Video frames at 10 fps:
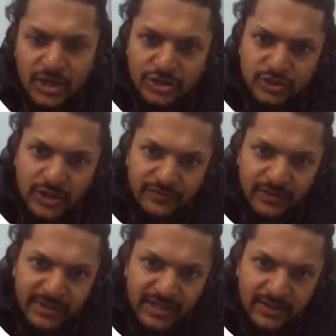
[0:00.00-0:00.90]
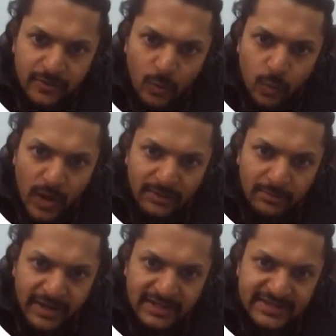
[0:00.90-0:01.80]
So it will be 1
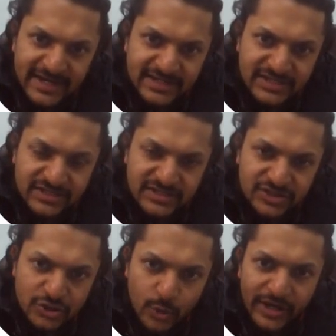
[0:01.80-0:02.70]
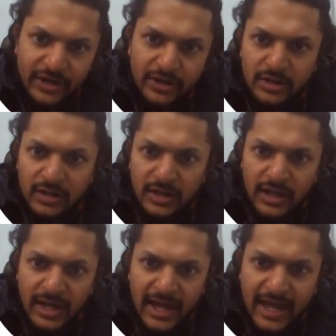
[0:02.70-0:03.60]
minus x square,
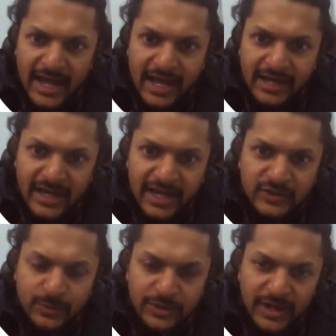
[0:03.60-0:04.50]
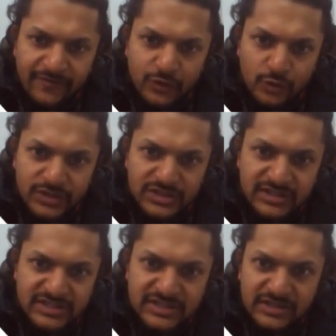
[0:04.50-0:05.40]
and as per F2 is
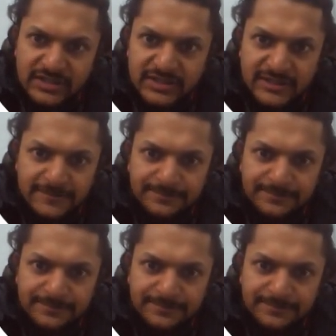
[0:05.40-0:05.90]
concerned,